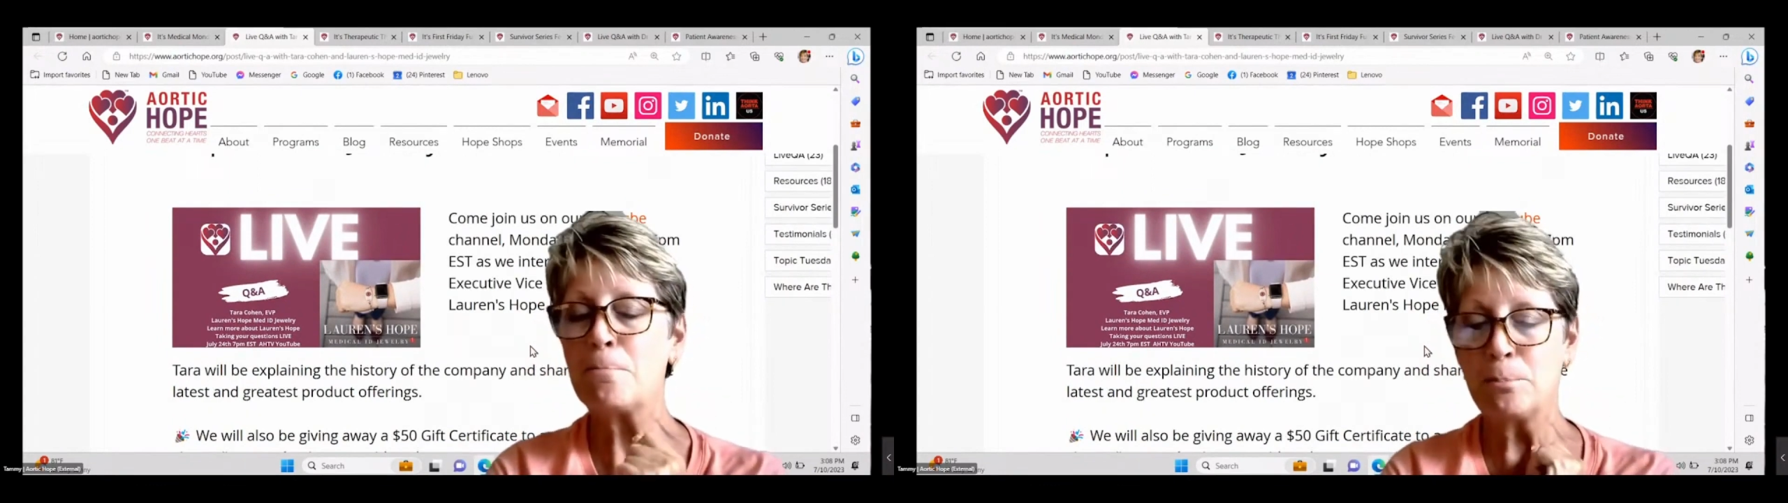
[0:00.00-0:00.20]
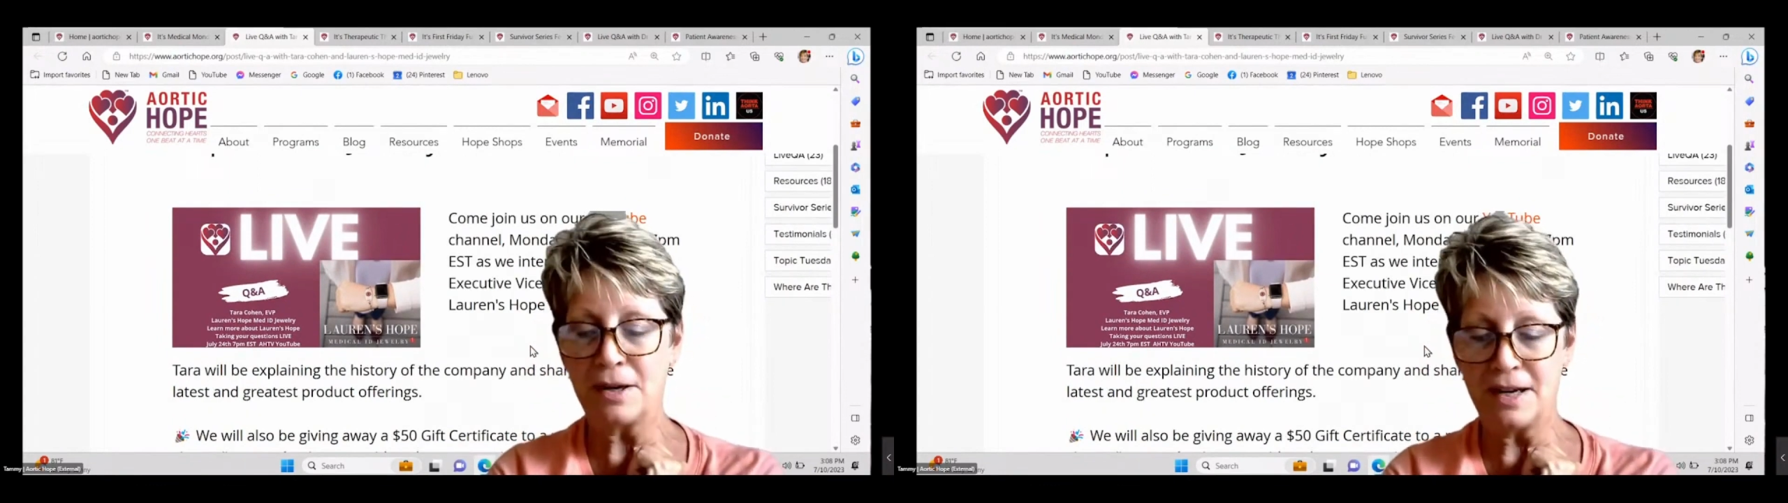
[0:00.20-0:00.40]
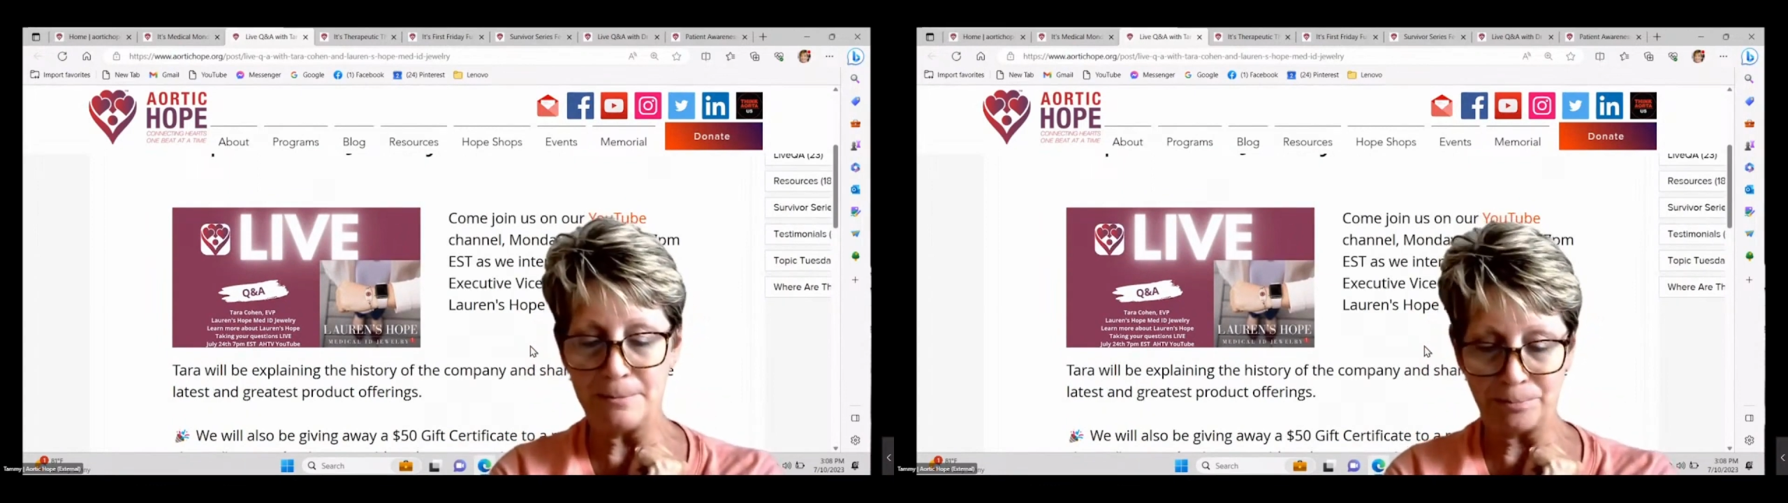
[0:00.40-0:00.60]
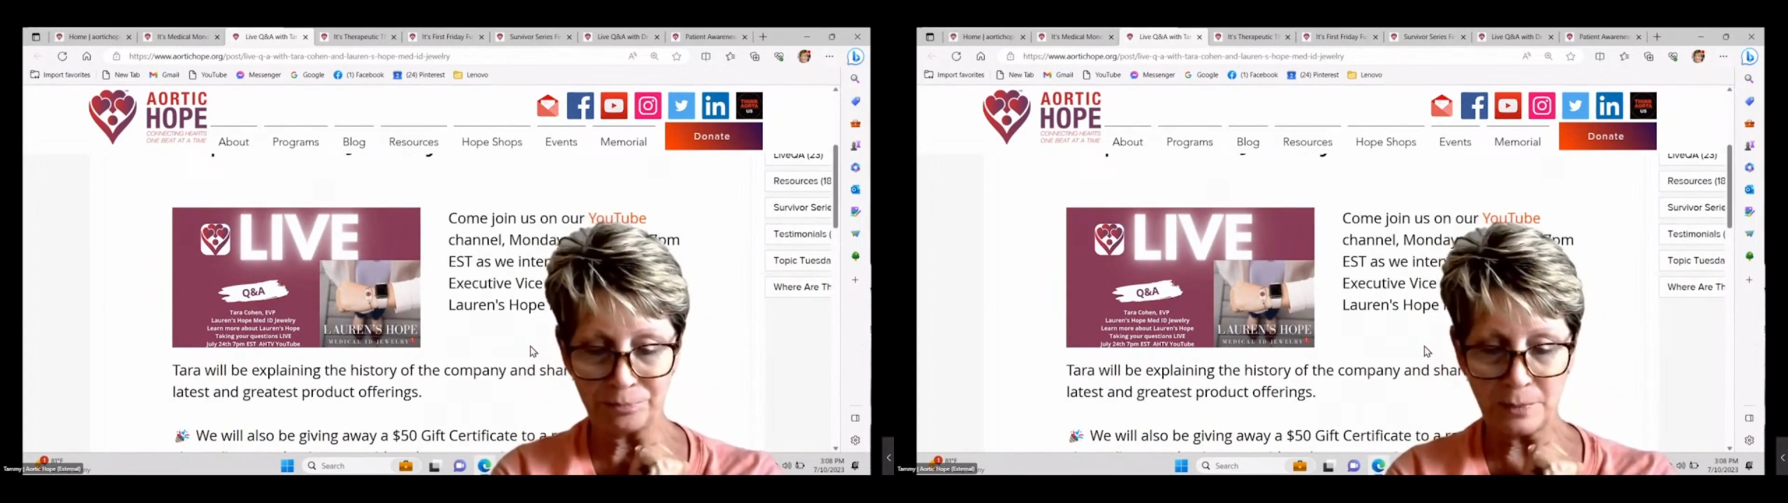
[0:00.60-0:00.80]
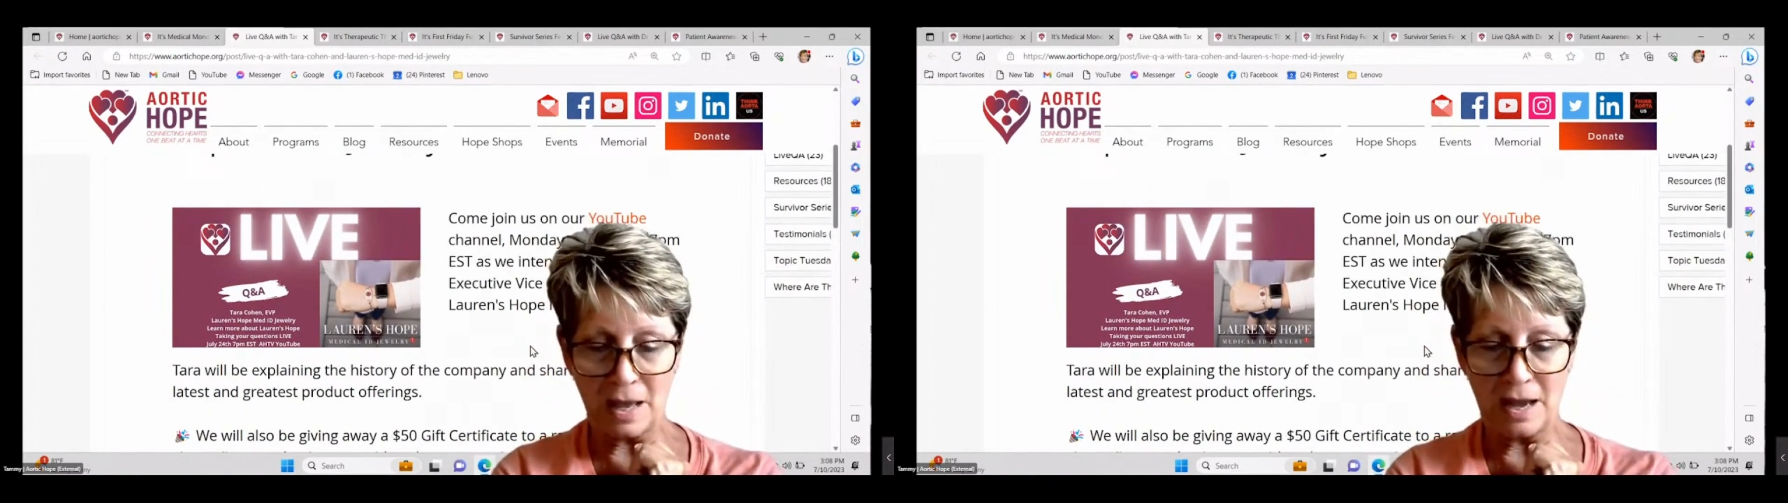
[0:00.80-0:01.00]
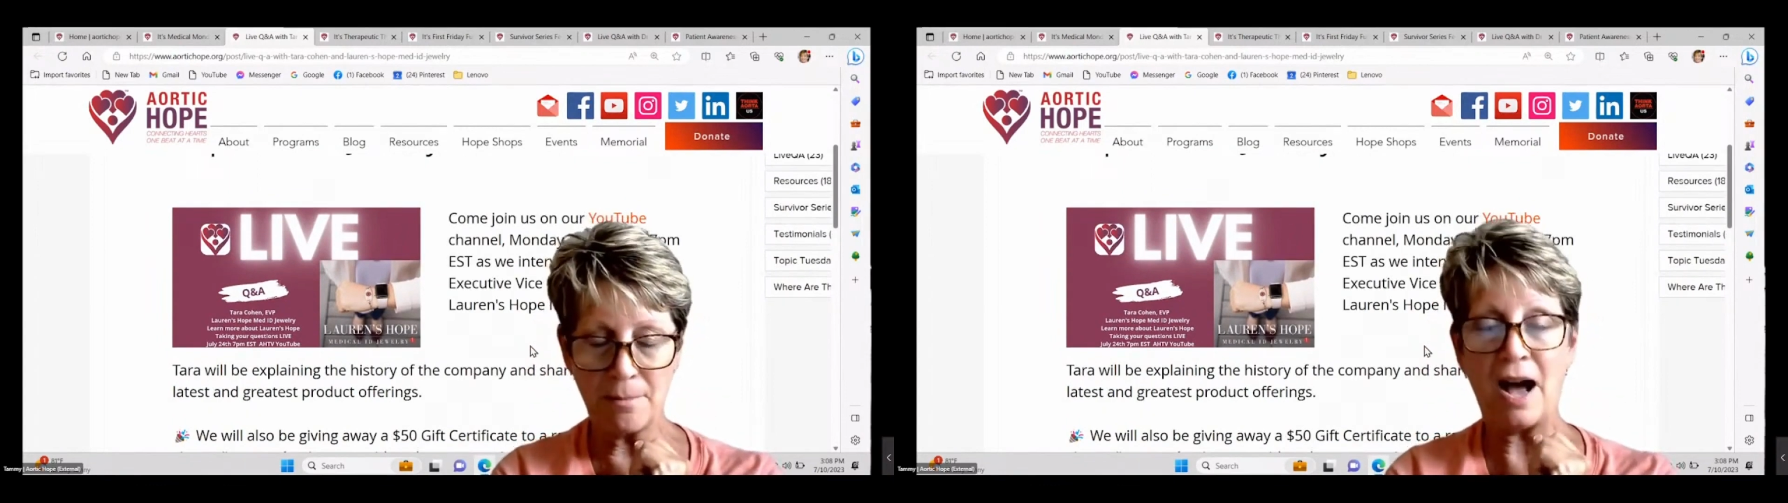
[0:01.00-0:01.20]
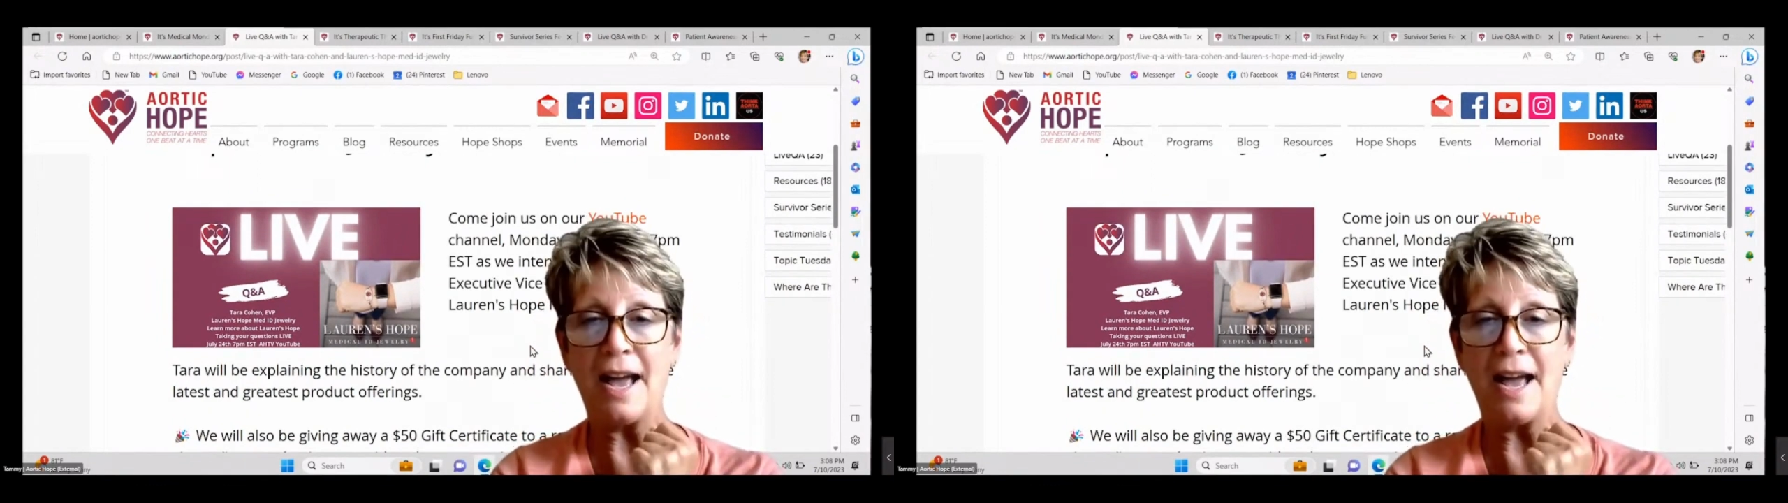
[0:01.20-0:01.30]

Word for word: but um,